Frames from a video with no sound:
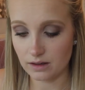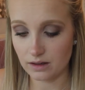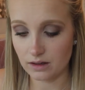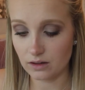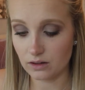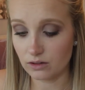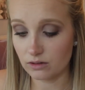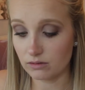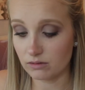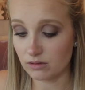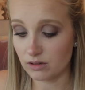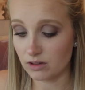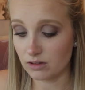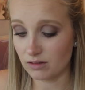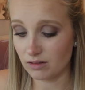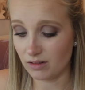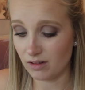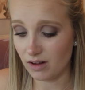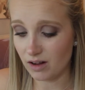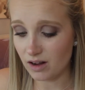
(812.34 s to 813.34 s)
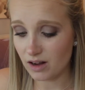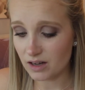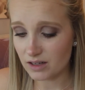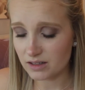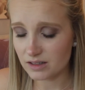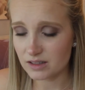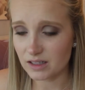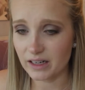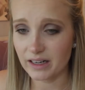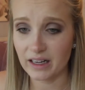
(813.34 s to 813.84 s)
a
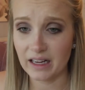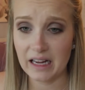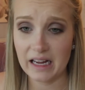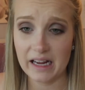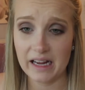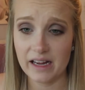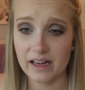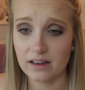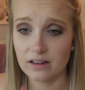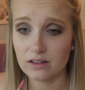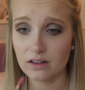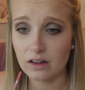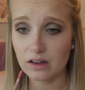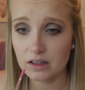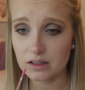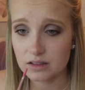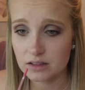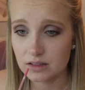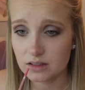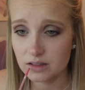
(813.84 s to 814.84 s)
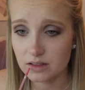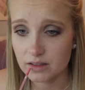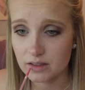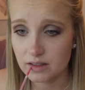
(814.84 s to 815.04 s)
gloss. I hate gloss.